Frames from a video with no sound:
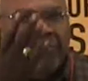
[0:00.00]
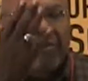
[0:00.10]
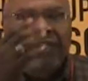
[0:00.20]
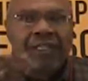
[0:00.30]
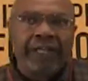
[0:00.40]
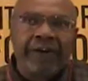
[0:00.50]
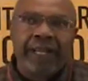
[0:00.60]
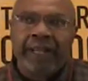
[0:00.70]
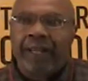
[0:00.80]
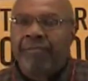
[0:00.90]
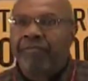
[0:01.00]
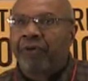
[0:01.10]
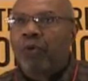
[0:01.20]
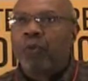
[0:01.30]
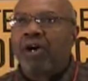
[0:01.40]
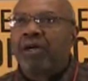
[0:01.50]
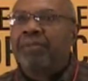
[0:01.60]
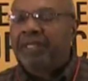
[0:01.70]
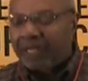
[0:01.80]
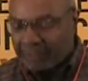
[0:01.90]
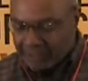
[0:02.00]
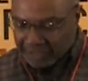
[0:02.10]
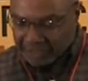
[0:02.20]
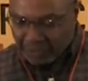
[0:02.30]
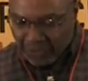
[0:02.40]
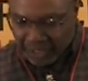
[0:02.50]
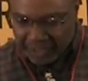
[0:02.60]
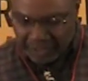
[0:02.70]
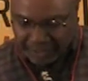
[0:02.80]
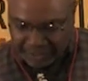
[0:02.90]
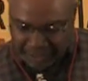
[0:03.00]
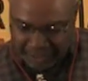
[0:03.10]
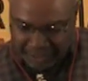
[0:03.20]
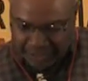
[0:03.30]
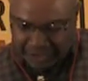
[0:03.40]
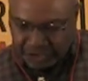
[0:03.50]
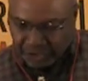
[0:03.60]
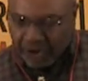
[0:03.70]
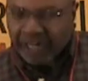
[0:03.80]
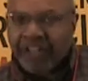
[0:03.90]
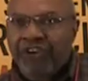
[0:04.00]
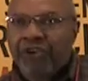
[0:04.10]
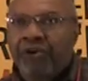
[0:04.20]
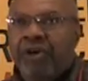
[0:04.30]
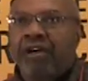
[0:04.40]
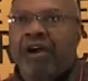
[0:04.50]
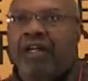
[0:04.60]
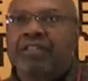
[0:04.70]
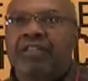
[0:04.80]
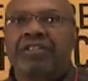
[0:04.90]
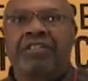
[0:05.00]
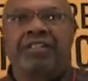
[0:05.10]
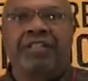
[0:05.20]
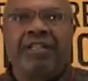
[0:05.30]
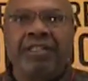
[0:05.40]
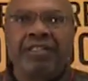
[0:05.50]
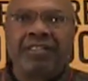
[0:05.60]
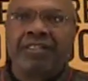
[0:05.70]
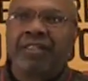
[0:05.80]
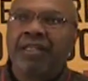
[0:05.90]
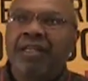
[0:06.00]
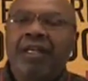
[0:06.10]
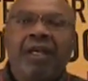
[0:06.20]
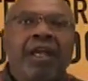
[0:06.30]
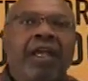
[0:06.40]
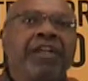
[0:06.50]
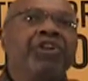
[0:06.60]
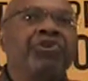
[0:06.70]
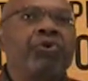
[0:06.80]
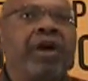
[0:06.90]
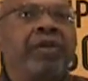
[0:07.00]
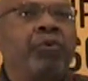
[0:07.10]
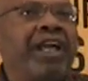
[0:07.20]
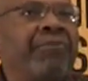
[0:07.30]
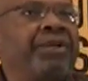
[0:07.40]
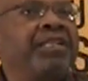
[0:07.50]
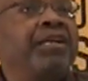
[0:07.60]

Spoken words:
Brother Larry Ham for welcoming us this morning. Detroit and Newark are sister cities. In Detroit, we have been